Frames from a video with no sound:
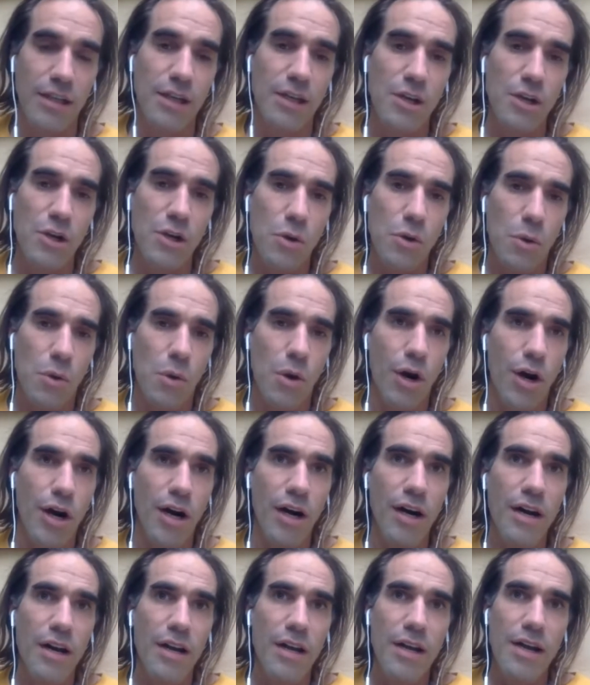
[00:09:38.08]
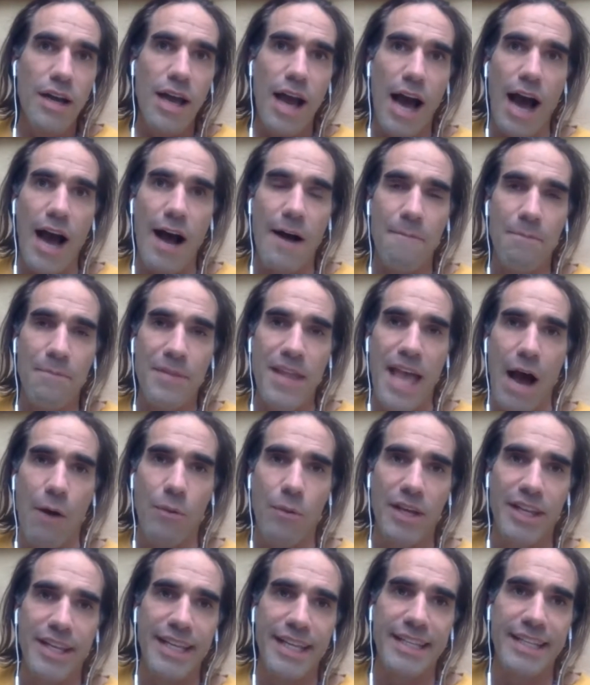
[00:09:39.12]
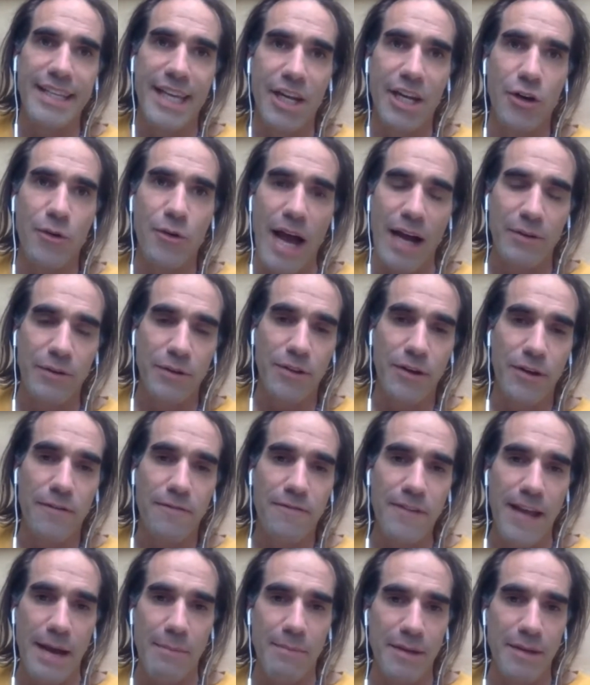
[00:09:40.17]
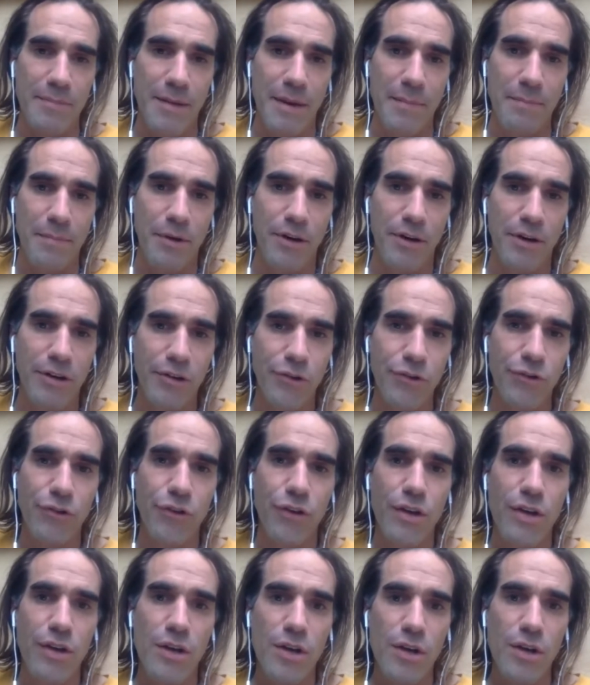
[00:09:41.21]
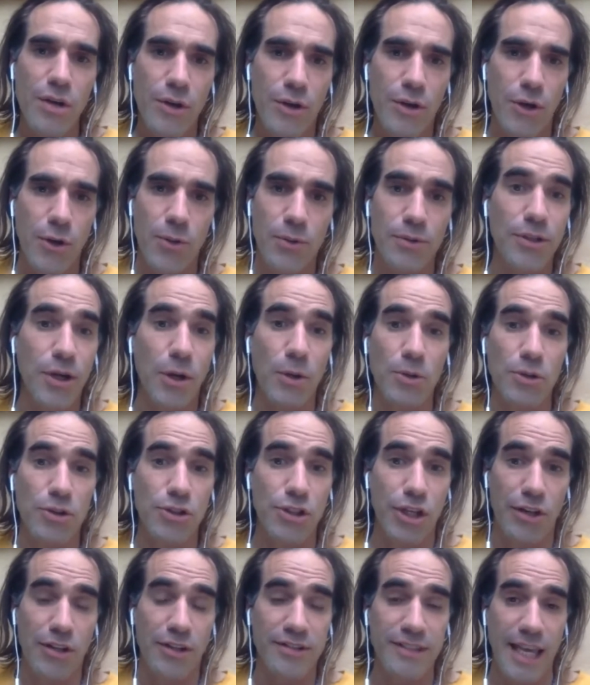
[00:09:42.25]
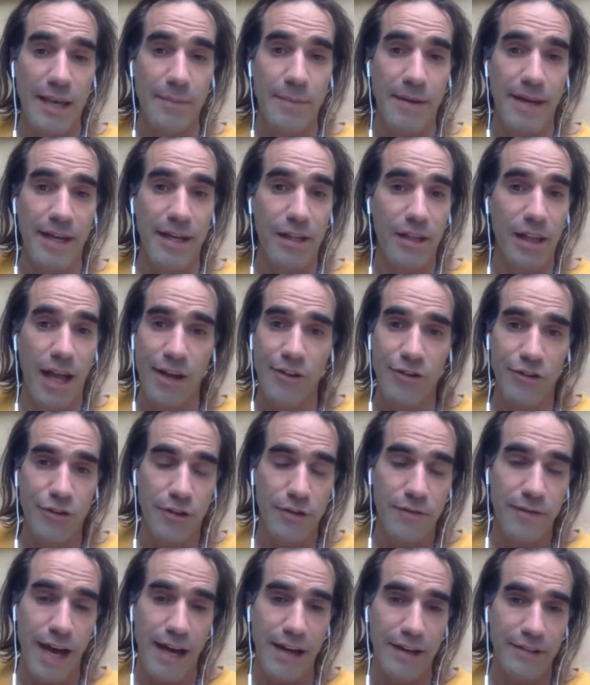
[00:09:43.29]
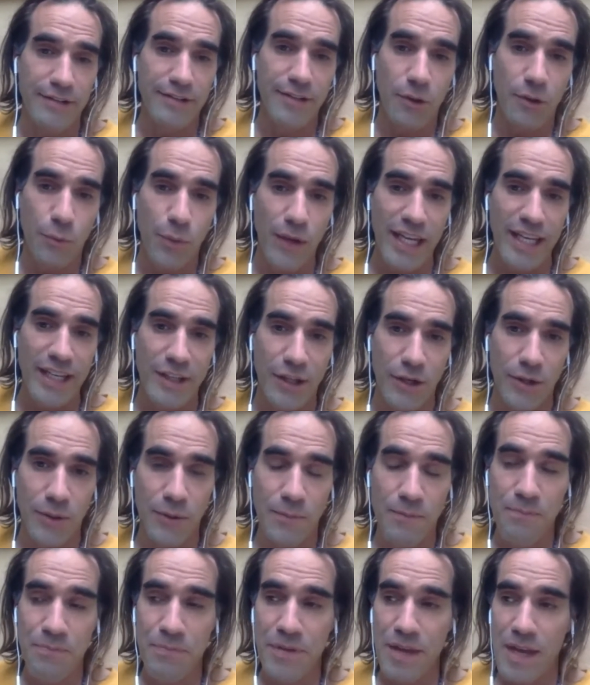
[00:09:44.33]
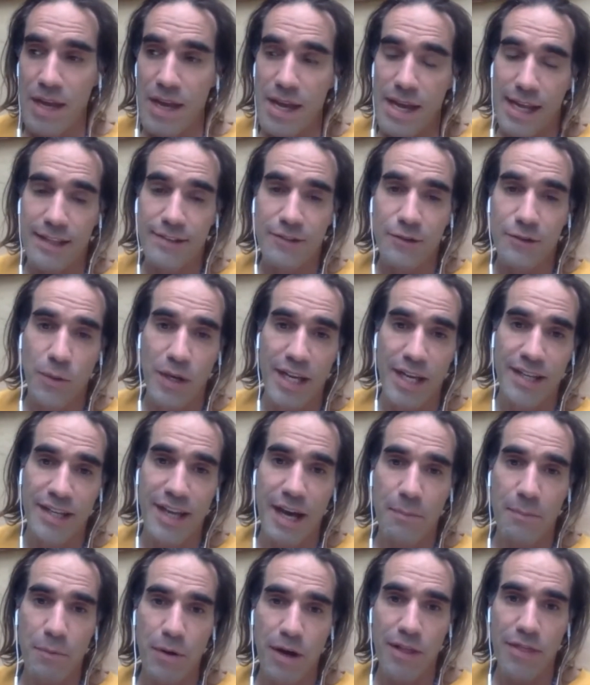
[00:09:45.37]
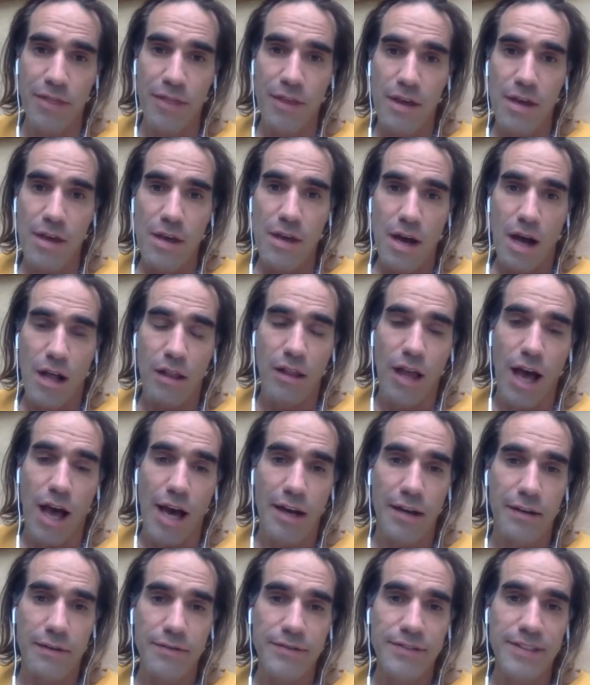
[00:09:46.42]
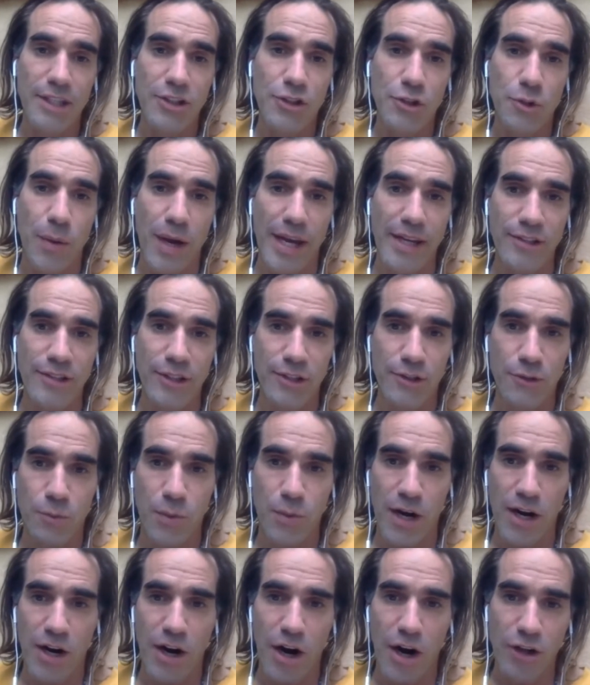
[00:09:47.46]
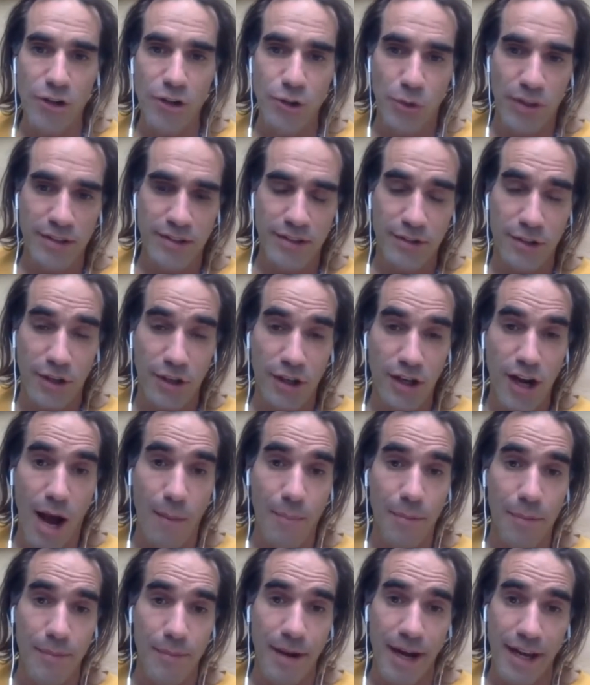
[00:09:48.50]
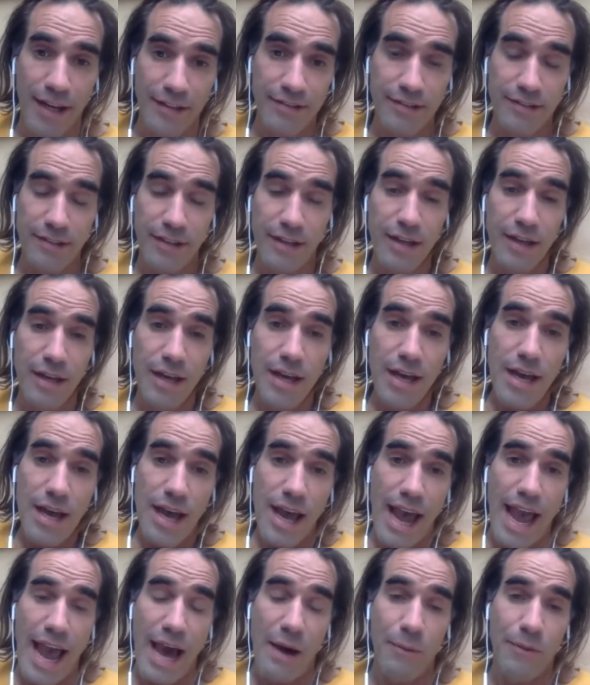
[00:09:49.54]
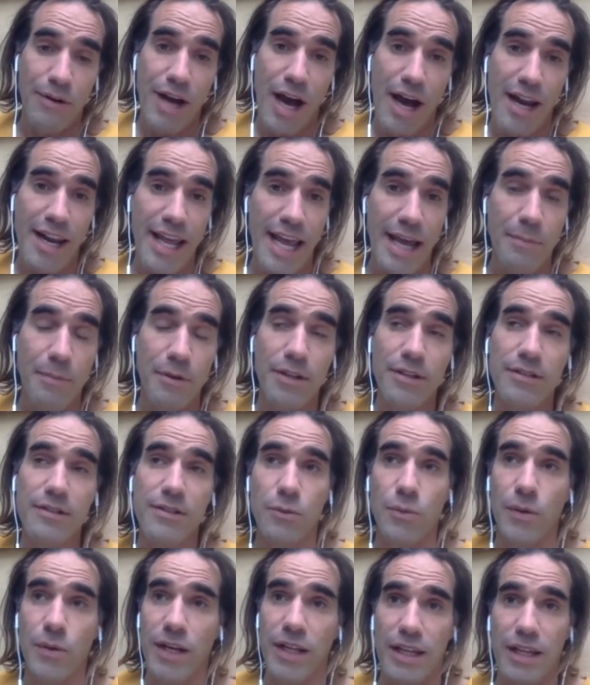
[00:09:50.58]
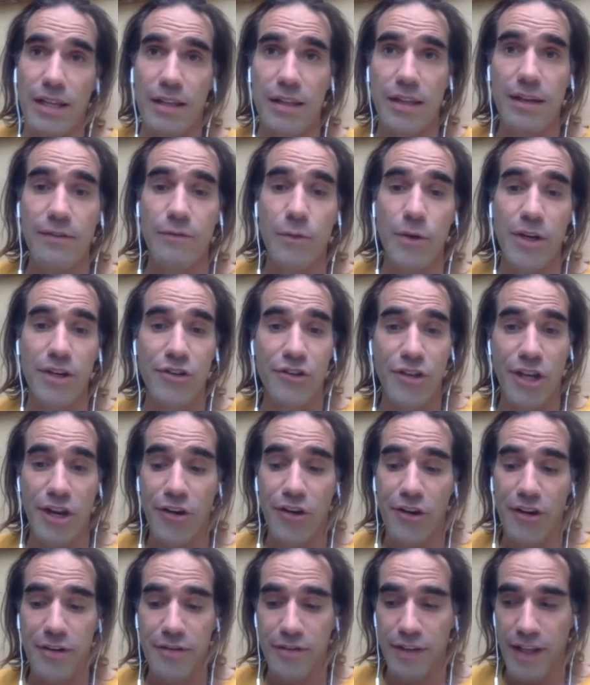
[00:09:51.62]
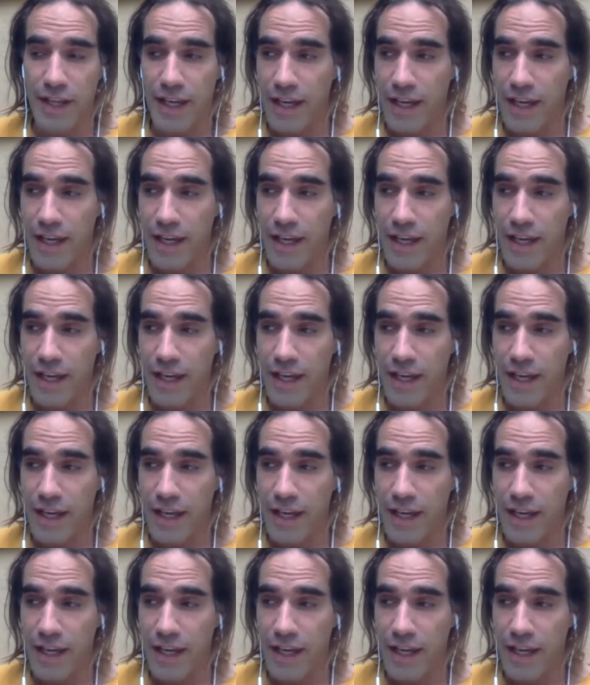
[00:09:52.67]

or um, how we need to interact with our family members who don't share the same ecological values that we do. And so we end up with a lot of situations where our choices are compromised and we're not able to really live regeneratively,